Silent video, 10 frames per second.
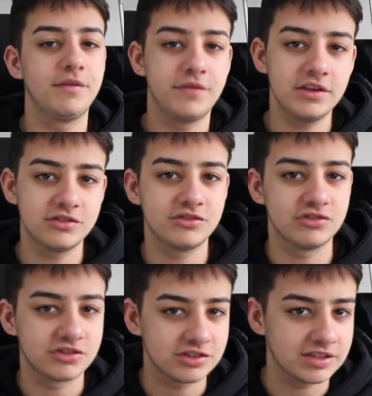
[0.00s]
Things should
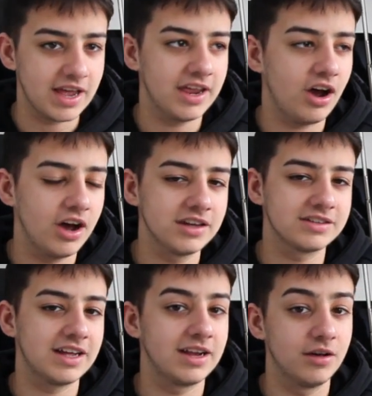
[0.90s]
just stay. I
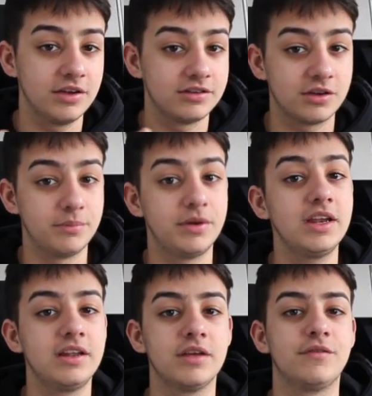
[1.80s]
understand how it's
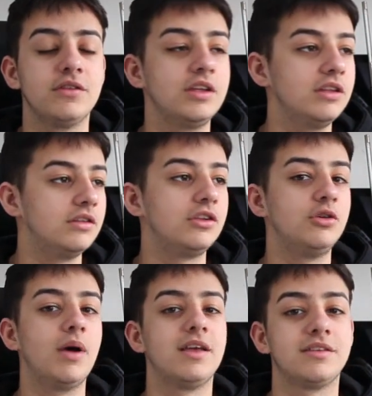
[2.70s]
completely different in the
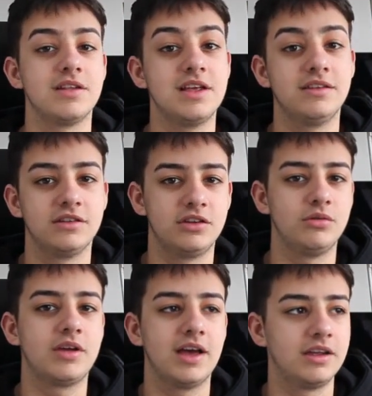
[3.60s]
US than it is in
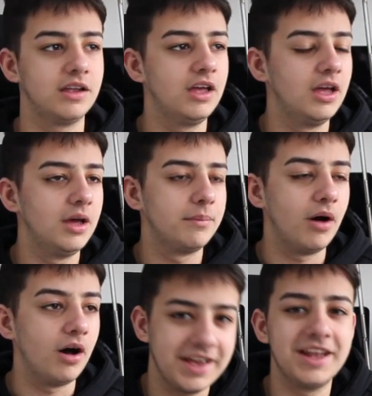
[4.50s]
the UK.
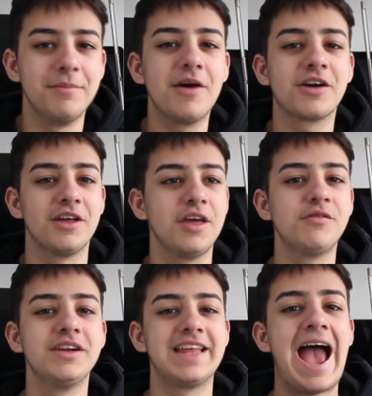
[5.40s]
But in America, they're
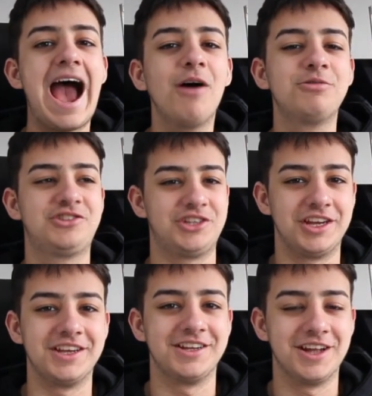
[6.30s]
really
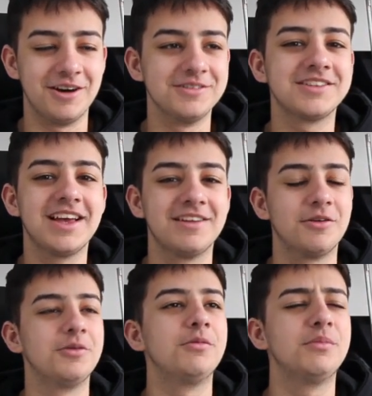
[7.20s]
ouchy, you know what I'm saying?
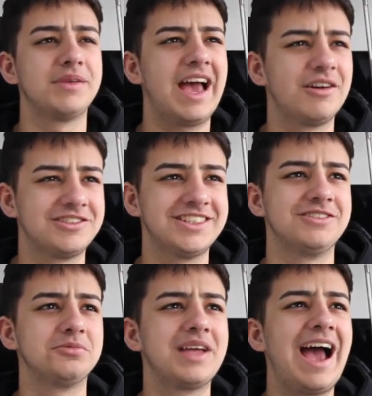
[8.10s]
Well, it wouldn't be ouchy,
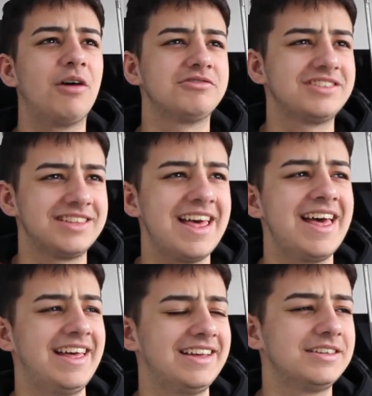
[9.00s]
it would be ouch
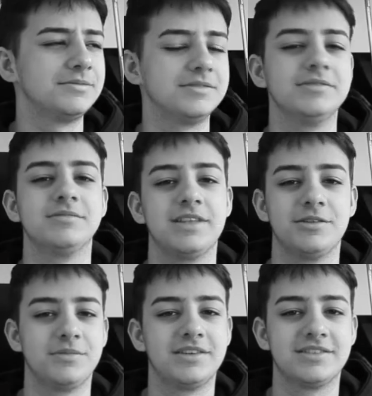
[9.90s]
there. Well, that
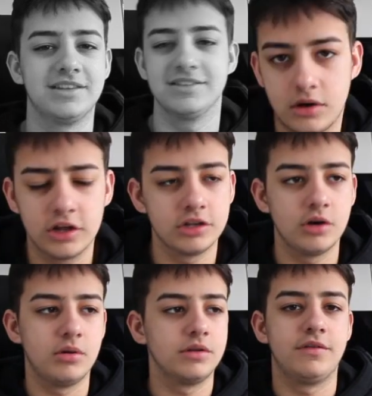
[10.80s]
would make sense. I don't
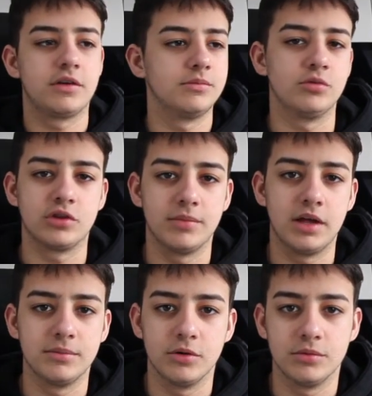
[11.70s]
know what the
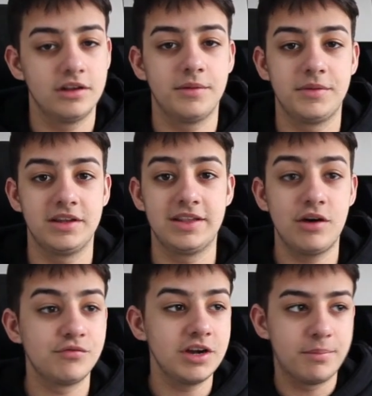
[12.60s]
about at the moment. I mean,
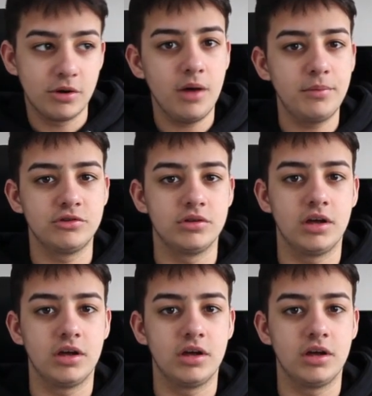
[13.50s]
they'll really pull up on you.